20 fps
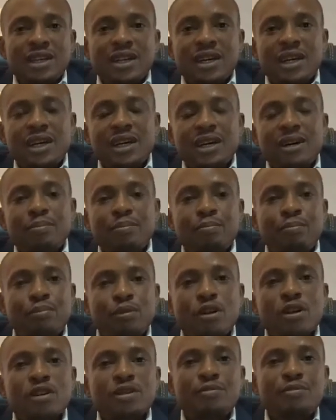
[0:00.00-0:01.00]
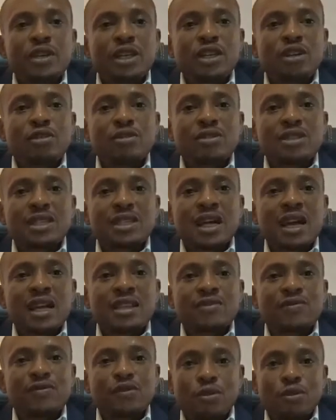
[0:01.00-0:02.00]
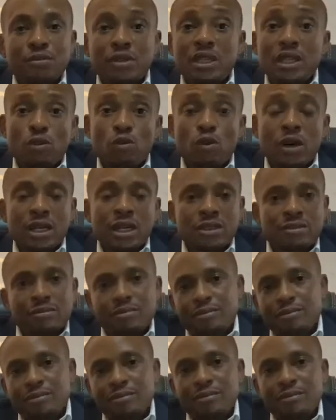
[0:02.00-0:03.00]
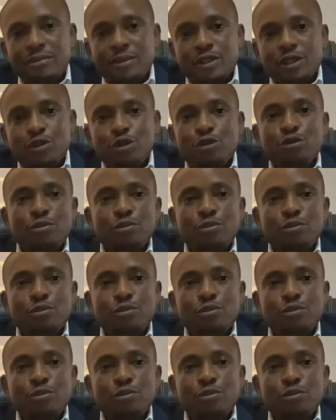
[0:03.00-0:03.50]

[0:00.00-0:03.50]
Board may not start from day one. You may